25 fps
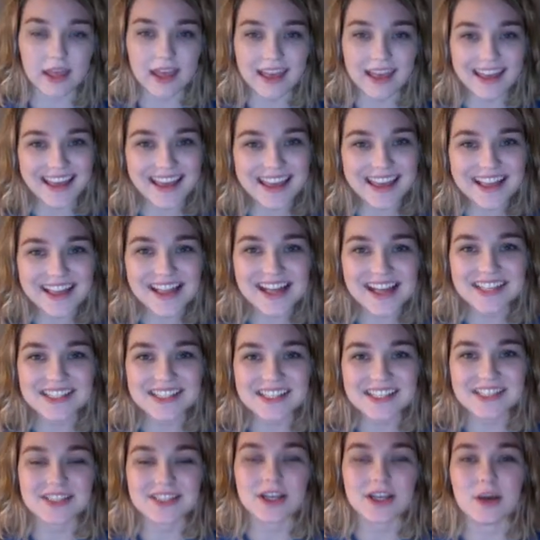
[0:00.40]
Hey class,
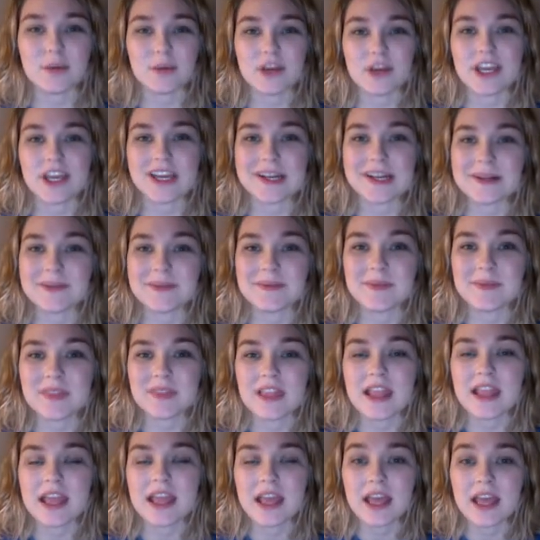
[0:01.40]
it's Aubrey here.
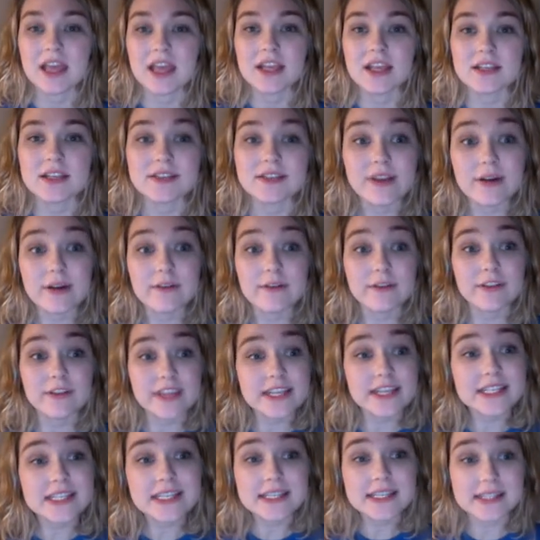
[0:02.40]
So for
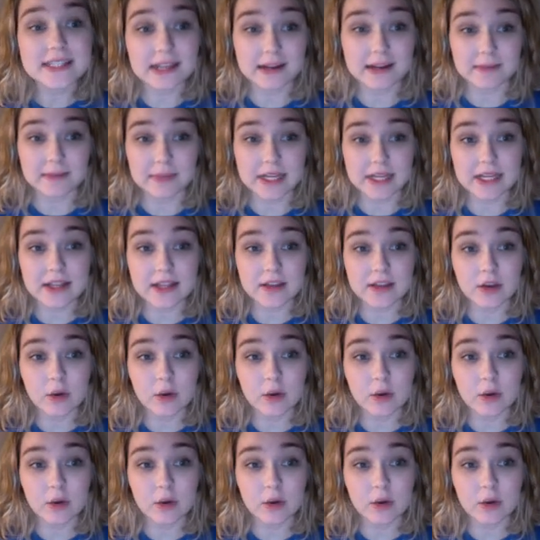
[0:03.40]
this assignment,